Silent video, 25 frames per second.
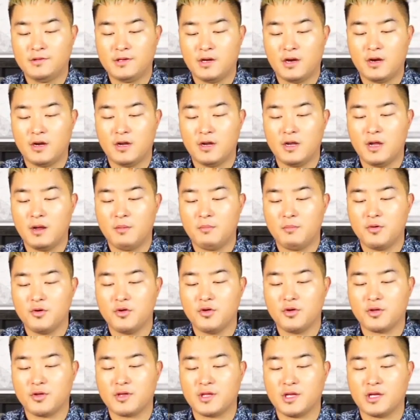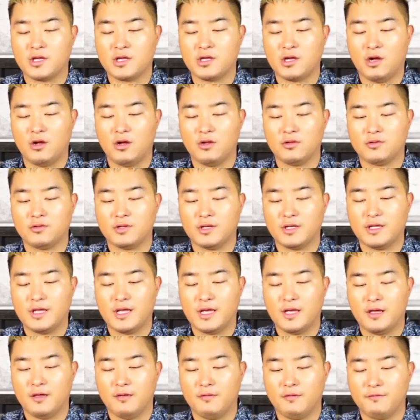Is there a number you can call to
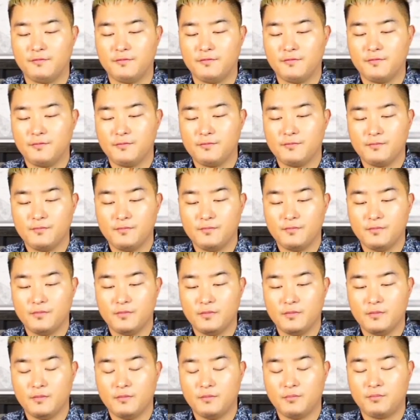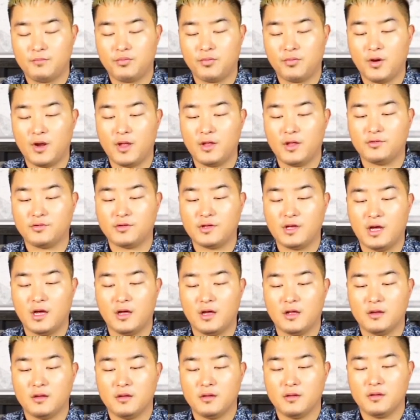give? Praise
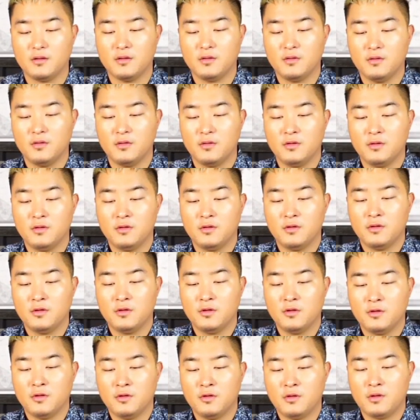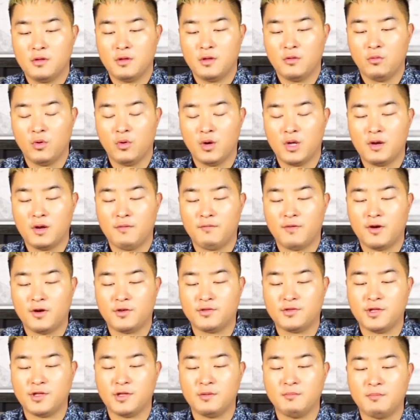God. One of our
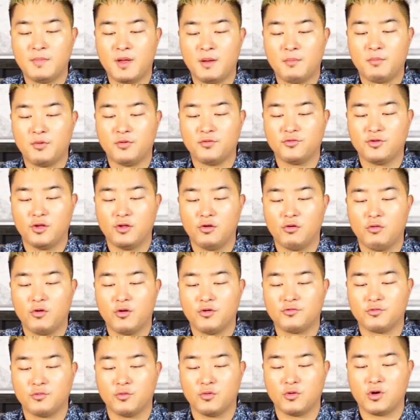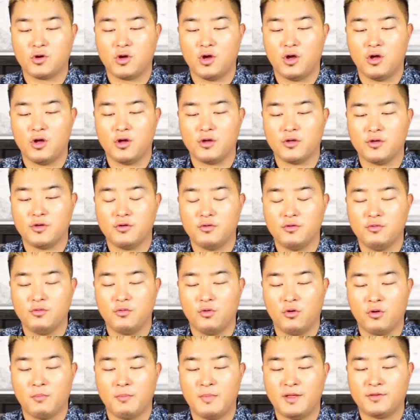team members, Dolores, will call you or
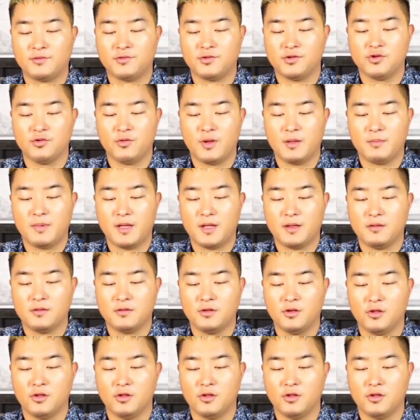message you. Amen.